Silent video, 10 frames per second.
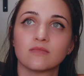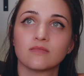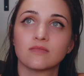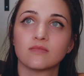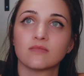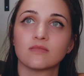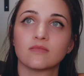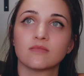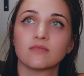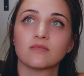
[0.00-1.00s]

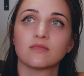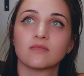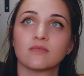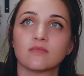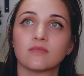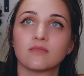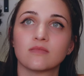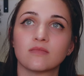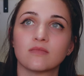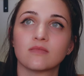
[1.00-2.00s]

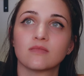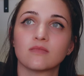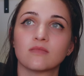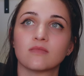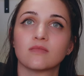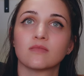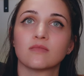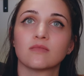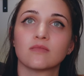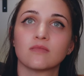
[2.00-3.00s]

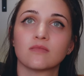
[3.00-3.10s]
The person shown says nothing.